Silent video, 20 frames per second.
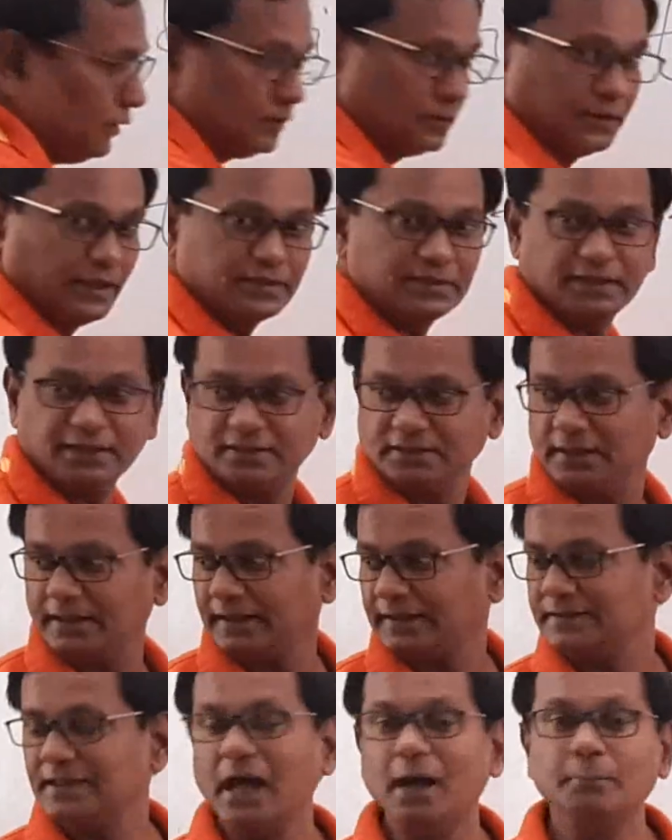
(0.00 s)
this is an
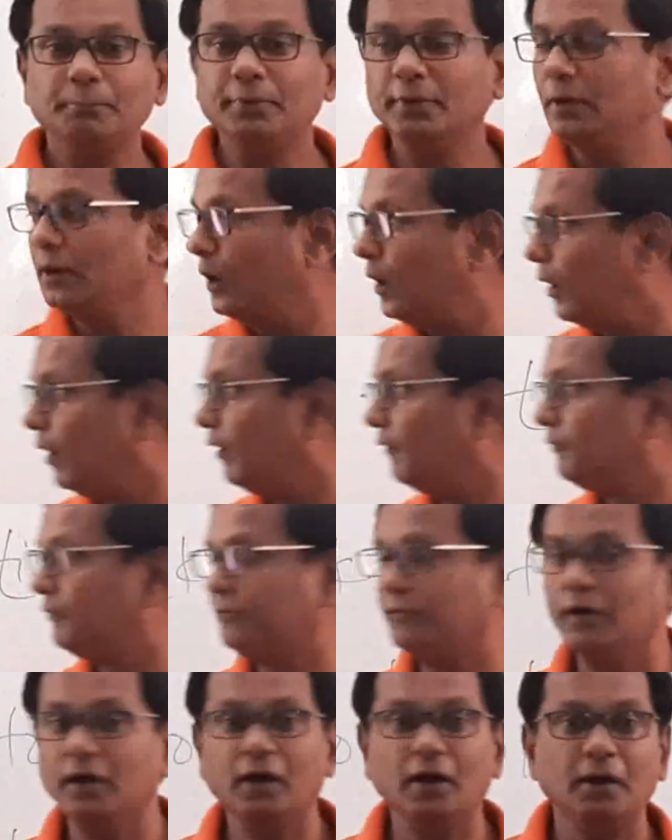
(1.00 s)
example
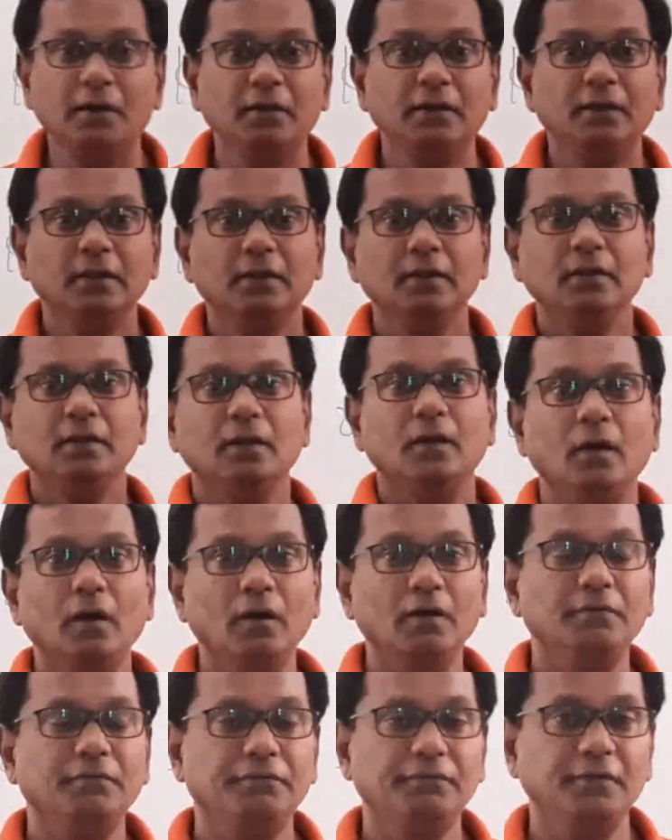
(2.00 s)

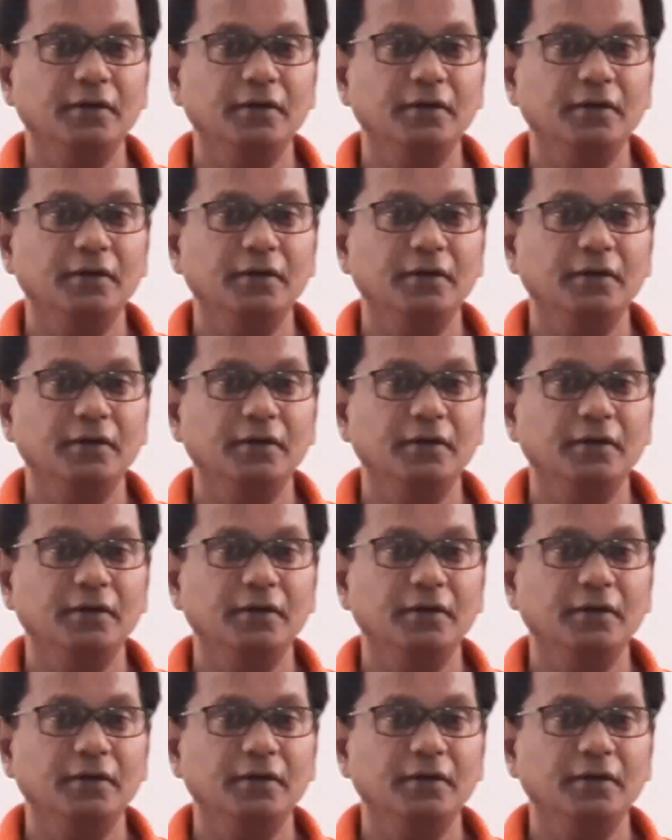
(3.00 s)
of